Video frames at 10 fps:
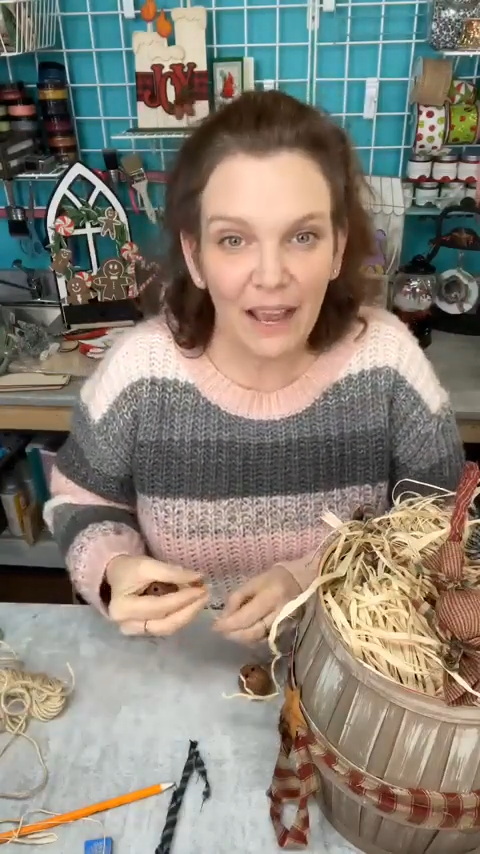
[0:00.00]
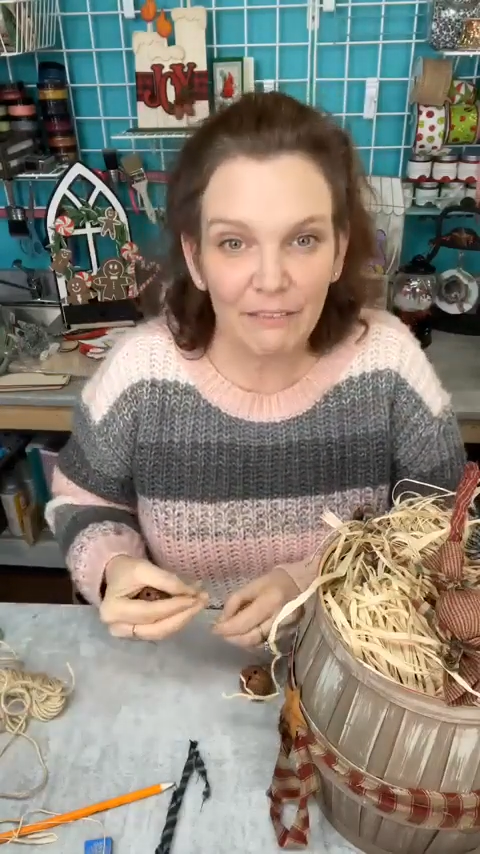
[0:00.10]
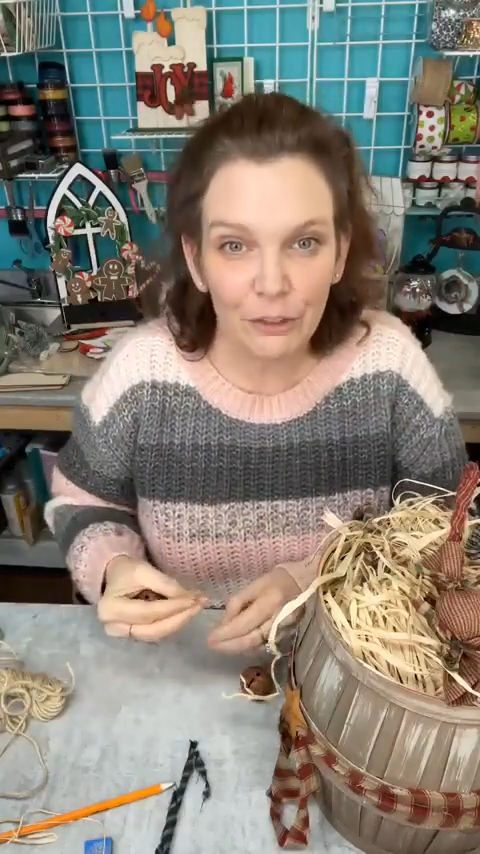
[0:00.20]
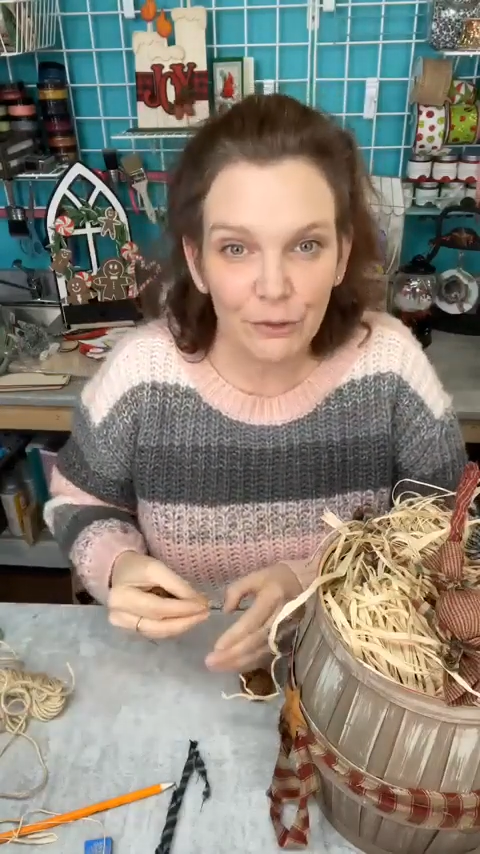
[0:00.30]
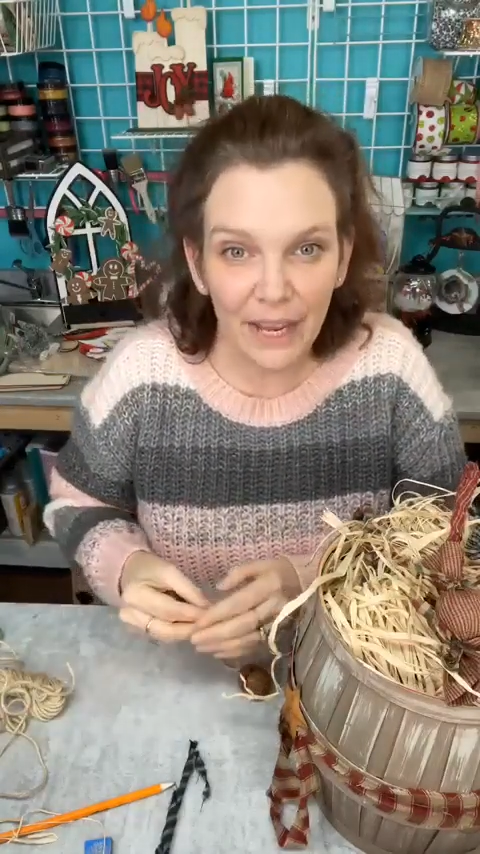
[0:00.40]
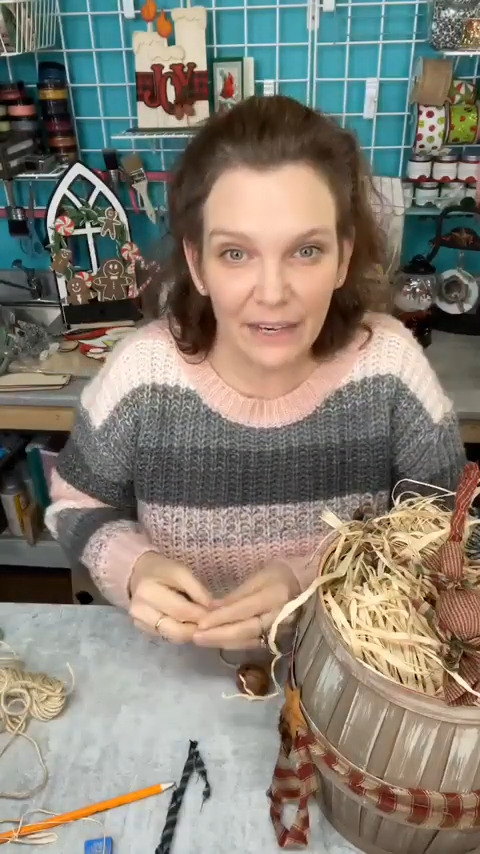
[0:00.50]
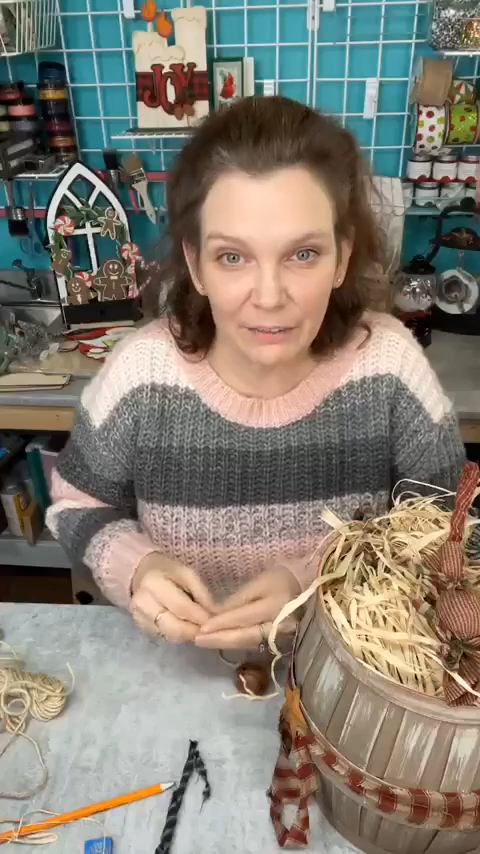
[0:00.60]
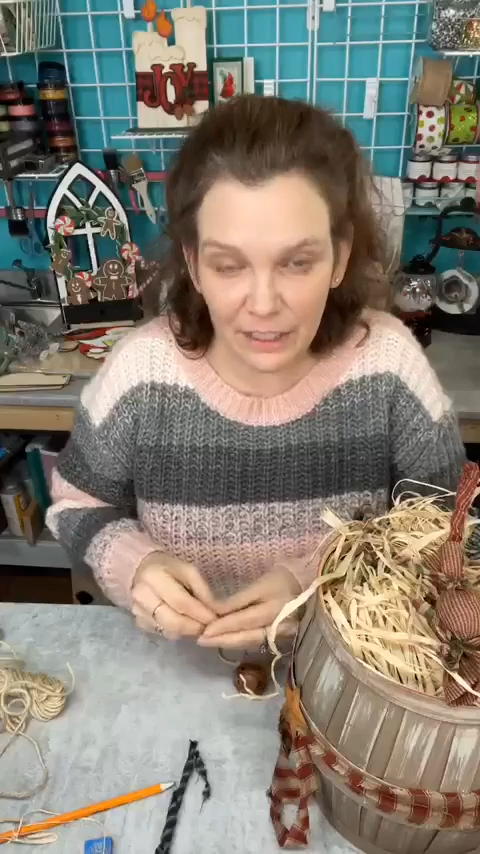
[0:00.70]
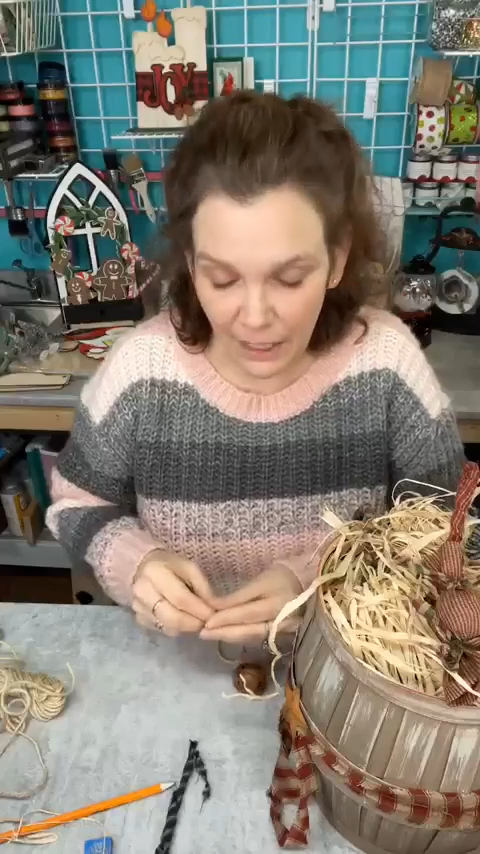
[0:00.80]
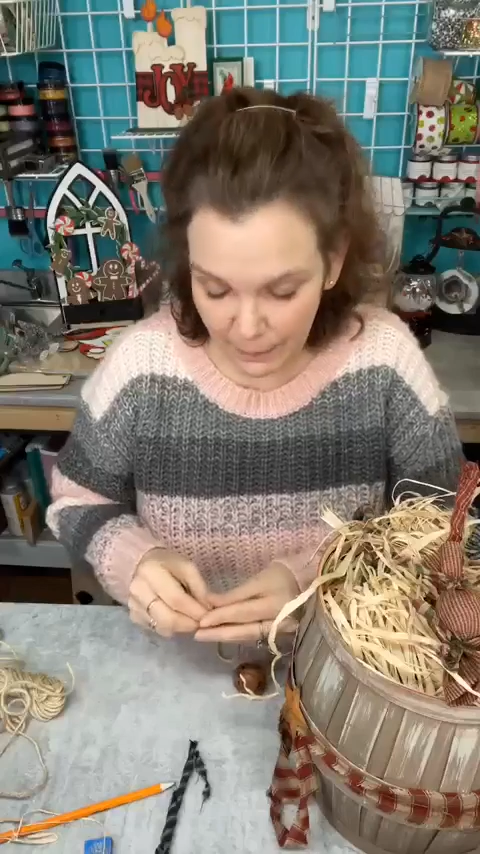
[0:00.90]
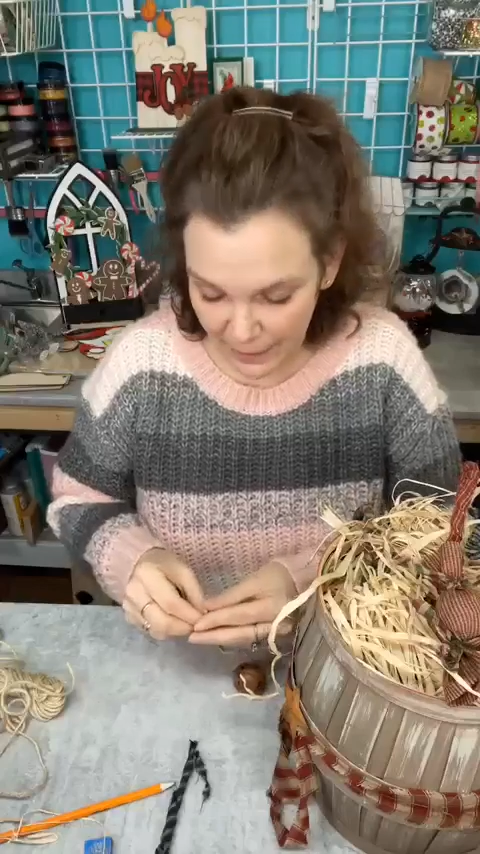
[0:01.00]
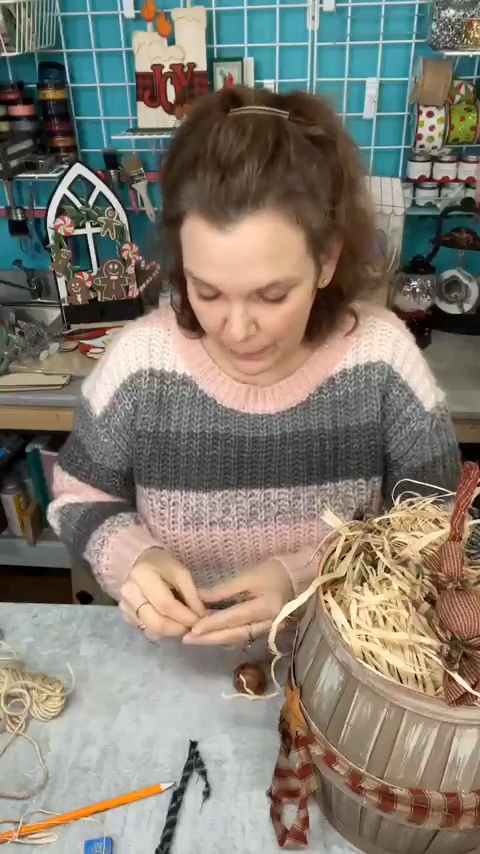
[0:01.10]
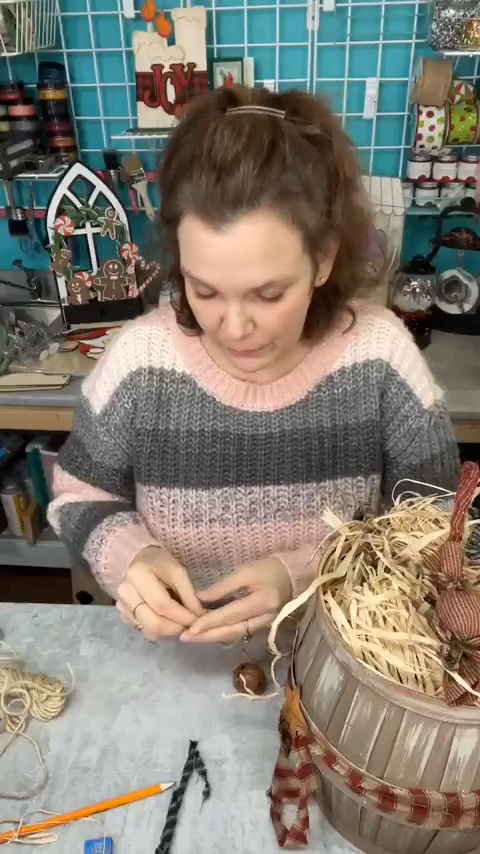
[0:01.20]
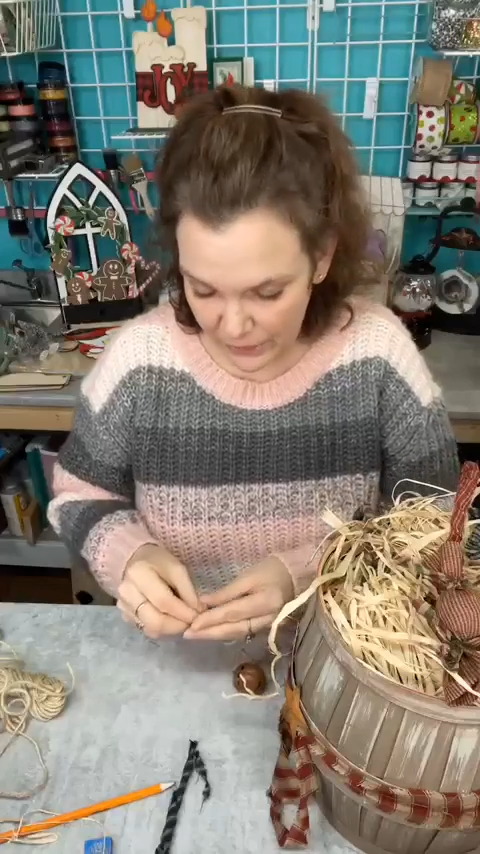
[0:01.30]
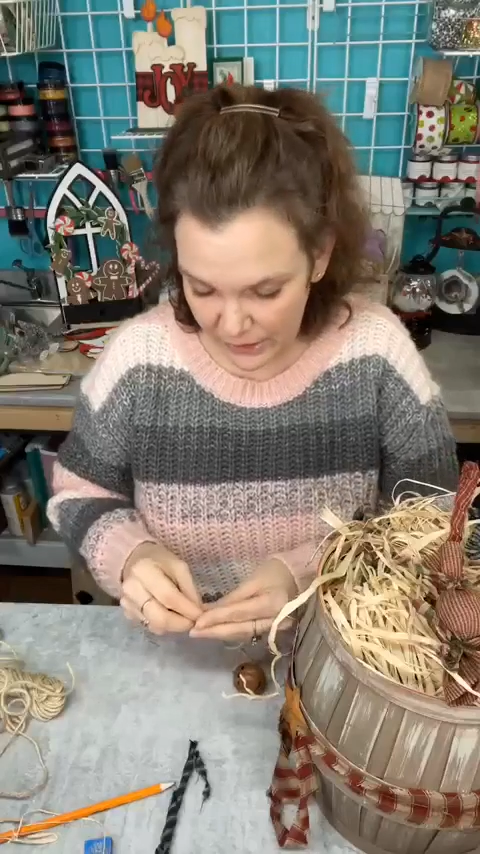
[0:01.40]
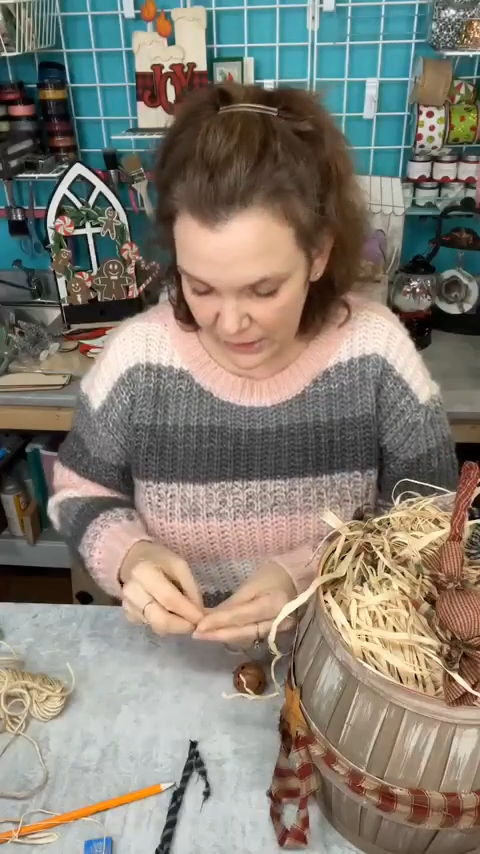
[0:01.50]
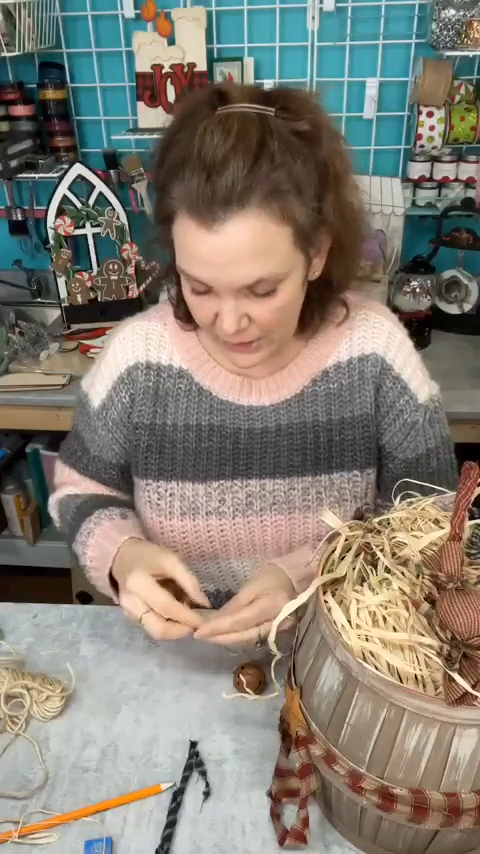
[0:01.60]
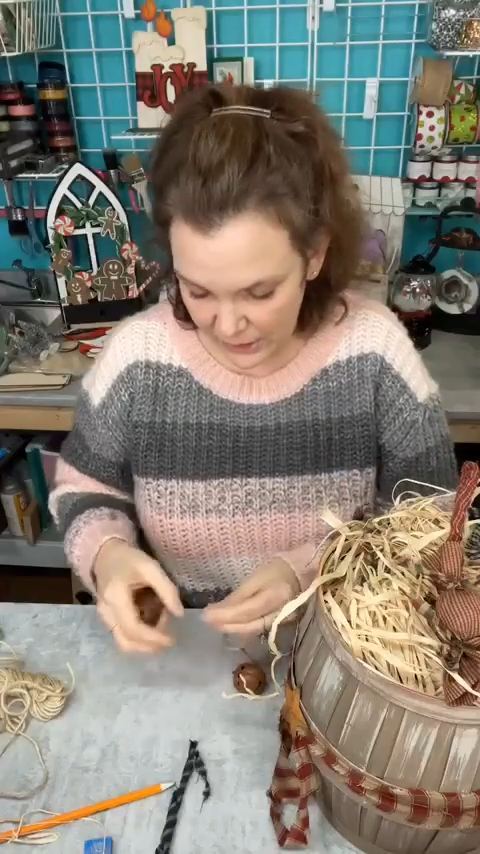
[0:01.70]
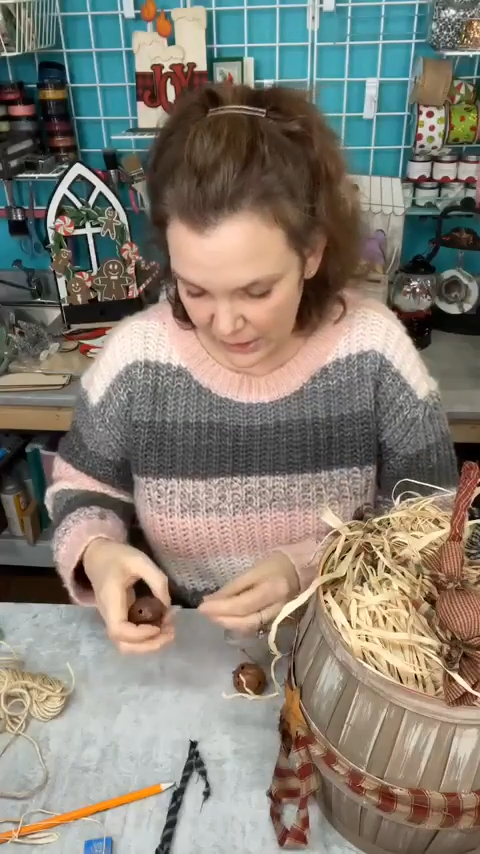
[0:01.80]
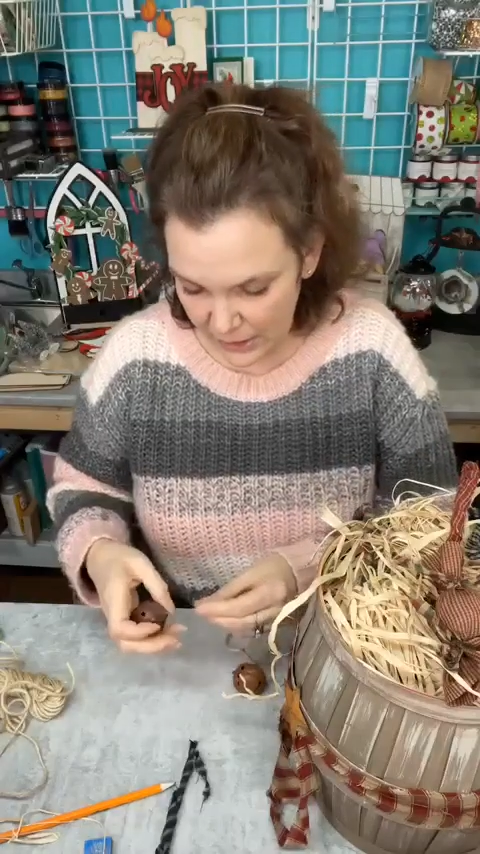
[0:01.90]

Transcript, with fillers: we have a creative clubhouse